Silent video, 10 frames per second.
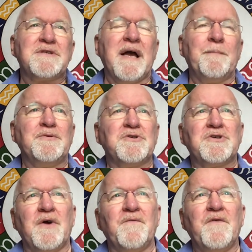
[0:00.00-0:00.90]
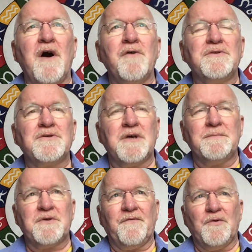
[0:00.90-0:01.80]
happened so far in
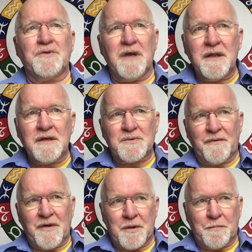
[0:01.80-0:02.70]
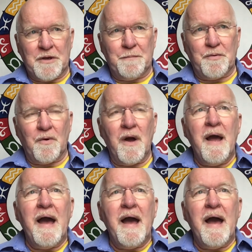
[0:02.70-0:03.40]
terms of your dealings with other people,